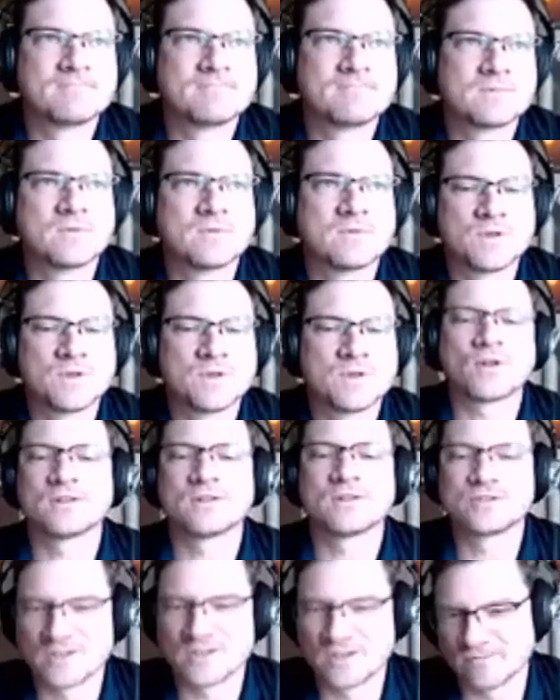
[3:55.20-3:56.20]

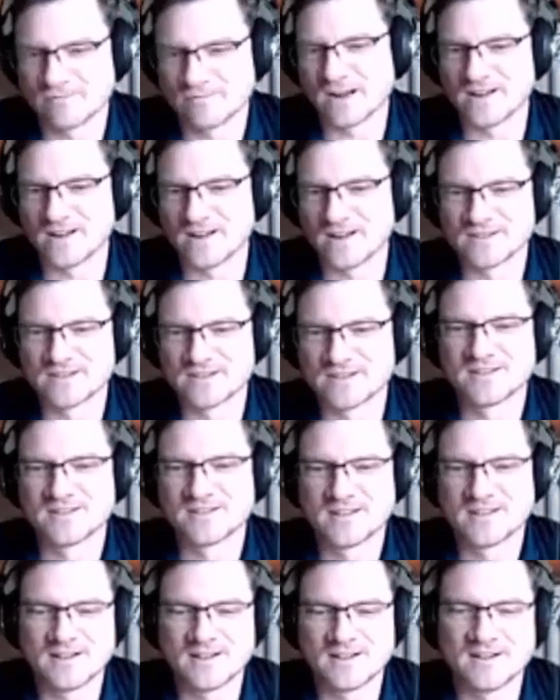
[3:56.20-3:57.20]
mythology around
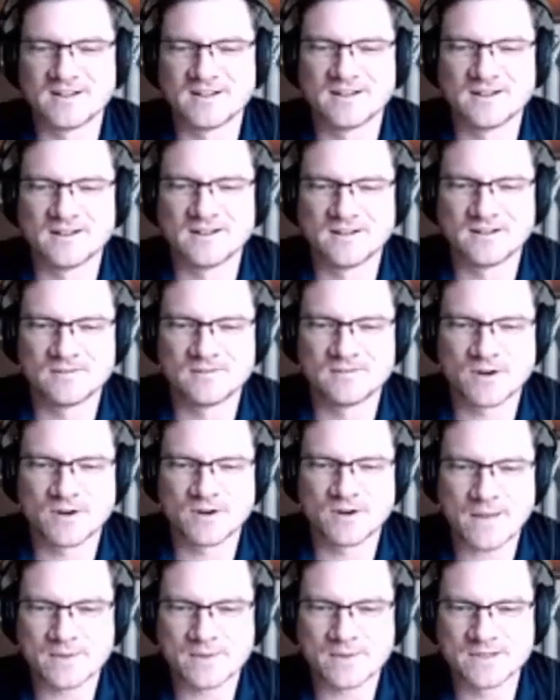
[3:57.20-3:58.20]
what
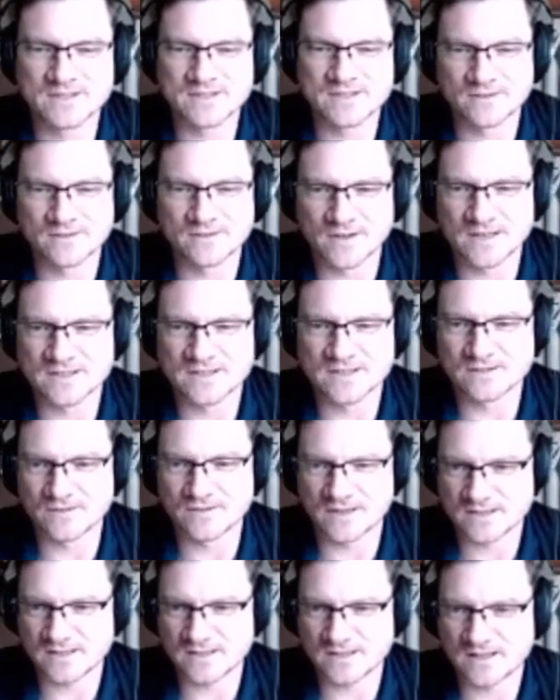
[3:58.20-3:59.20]
happens in a
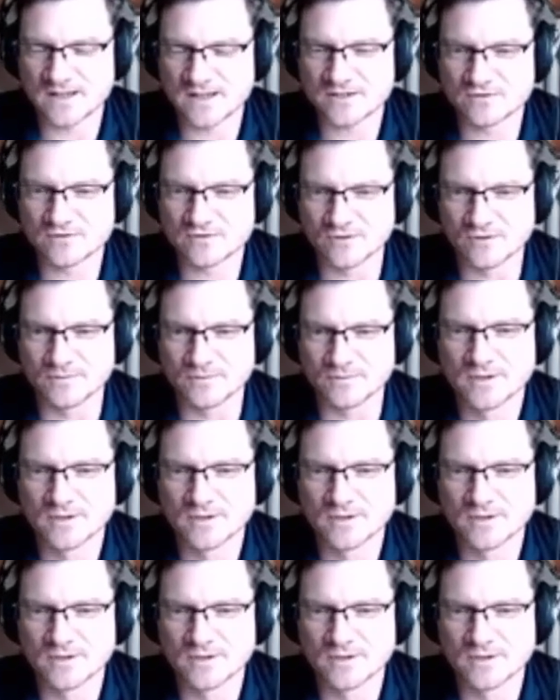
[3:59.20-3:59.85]
face-to-face classroom